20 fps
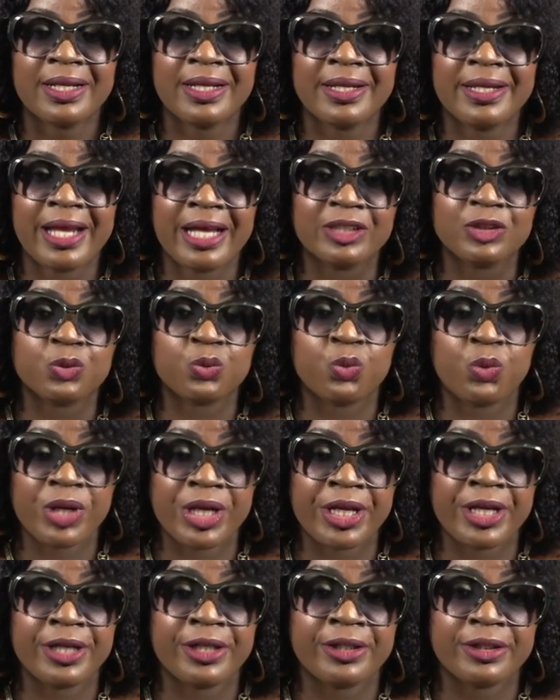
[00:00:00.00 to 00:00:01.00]
That's
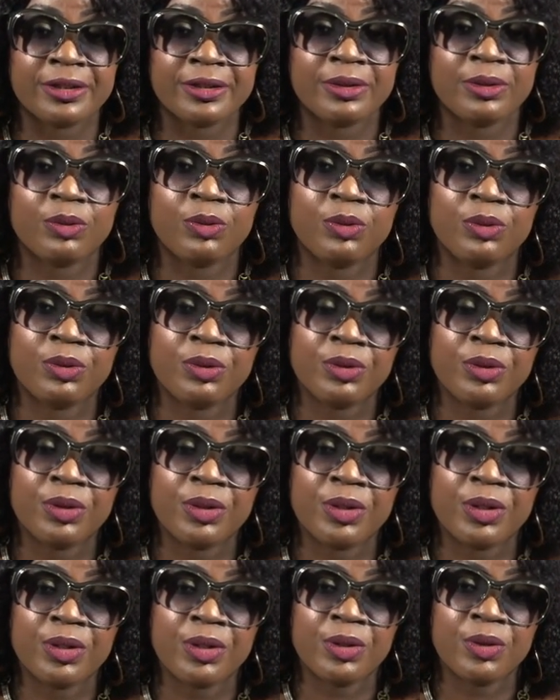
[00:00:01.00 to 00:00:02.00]
where
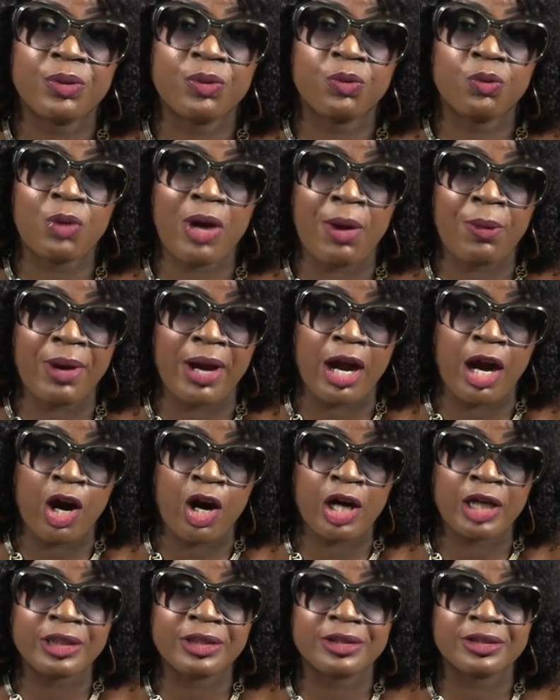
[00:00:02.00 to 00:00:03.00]
our
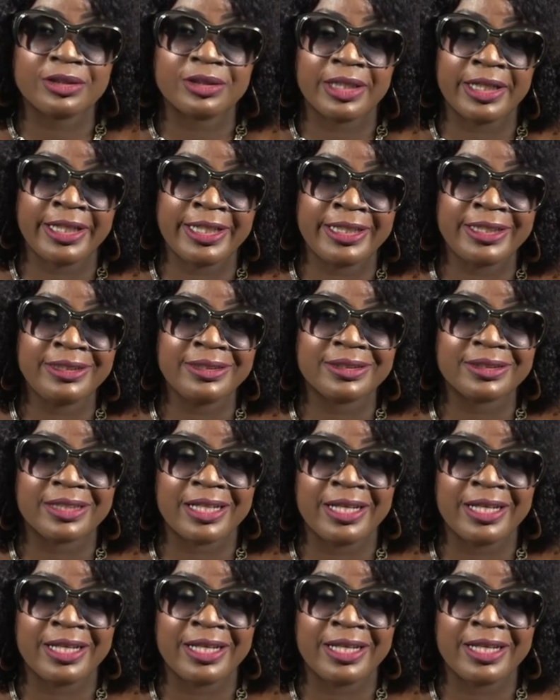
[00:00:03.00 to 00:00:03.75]
heart is,